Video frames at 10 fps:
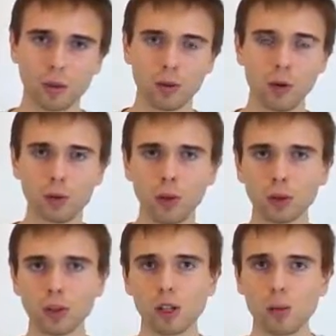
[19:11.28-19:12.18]
First
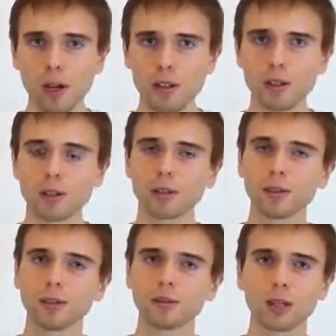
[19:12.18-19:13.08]
you have all your
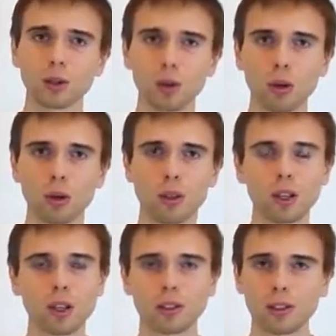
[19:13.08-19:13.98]
attention on
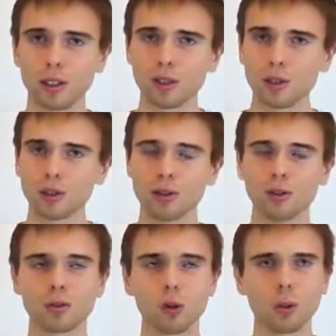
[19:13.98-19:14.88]
how you
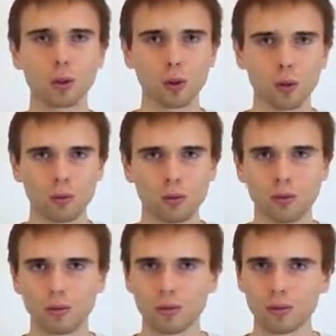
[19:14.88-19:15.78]
ride, but
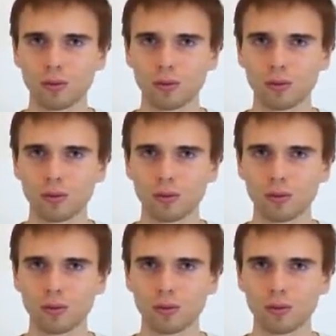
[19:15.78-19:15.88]
then